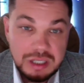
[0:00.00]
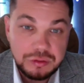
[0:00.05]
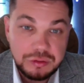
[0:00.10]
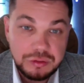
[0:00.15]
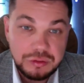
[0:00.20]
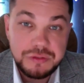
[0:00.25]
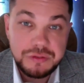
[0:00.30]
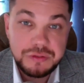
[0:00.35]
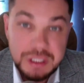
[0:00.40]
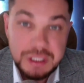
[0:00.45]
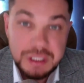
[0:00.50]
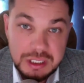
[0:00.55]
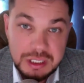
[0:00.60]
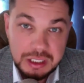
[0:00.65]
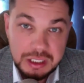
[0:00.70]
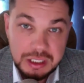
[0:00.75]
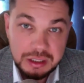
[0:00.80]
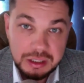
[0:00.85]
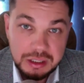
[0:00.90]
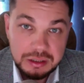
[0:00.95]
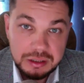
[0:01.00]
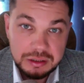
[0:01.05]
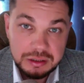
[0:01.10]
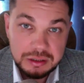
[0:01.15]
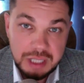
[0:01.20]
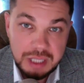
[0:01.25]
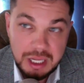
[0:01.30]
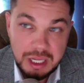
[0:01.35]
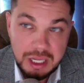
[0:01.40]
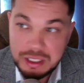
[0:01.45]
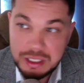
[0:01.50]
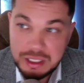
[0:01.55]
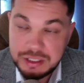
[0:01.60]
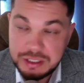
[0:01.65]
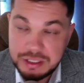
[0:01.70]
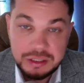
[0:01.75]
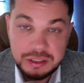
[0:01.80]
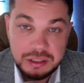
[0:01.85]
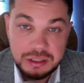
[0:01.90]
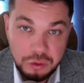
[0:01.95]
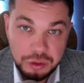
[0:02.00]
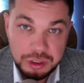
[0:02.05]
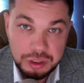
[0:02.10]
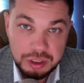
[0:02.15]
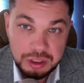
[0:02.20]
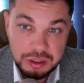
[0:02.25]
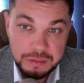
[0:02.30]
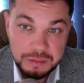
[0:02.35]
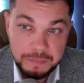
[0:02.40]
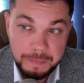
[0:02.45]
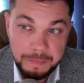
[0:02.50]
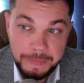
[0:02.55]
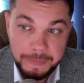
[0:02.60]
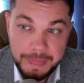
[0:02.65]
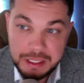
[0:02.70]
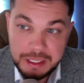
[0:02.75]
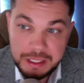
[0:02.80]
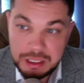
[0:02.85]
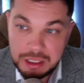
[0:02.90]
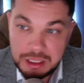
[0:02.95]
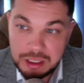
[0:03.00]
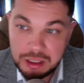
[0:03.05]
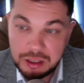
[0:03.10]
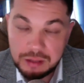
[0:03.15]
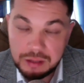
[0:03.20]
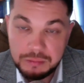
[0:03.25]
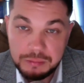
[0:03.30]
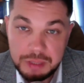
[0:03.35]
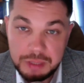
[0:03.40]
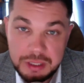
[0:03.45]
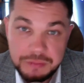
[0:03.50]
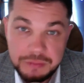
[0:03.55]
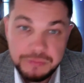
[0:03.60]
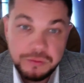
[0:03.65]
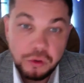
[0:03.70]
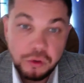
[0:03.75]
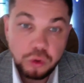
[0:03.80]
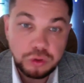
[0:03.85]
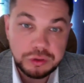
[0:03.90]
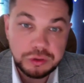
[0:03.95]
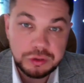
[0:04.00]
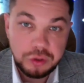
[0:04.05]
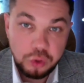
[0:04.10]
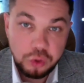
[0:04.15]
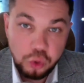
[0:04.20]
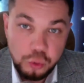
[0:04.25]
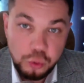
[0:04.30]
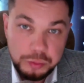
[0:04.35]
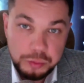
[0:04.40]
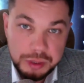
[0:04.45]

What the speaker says: Imagine the reaction of people who've never seen before those technologies,